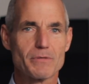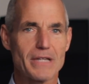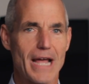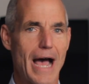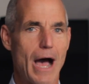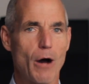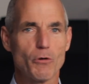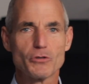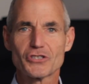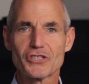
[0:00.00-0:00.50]
to
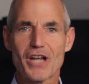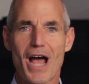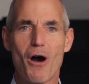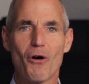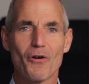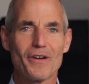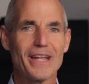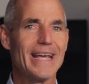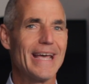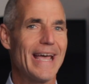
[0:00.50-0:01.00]

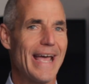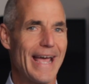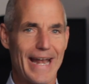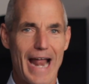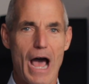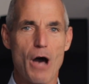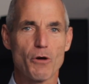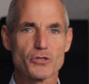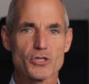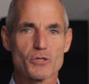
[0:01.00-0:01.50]
outshout and
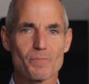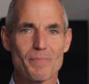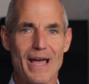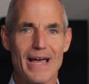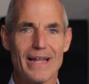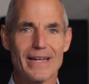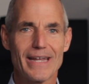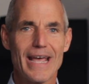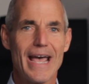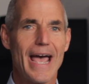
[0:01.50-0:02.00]

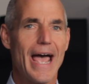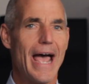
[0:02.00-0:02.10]
outspend